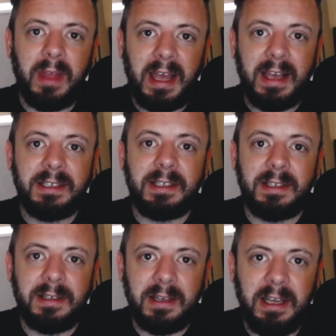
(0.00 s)

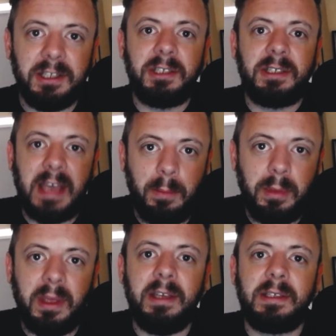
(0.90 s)
as each step
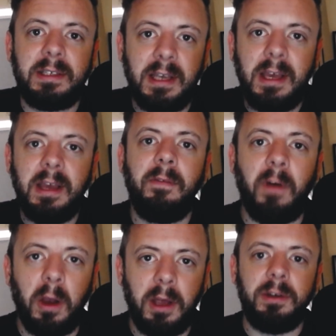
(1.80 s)
is
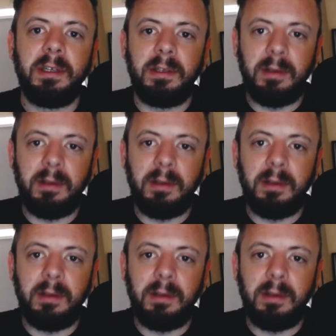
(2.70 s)
followed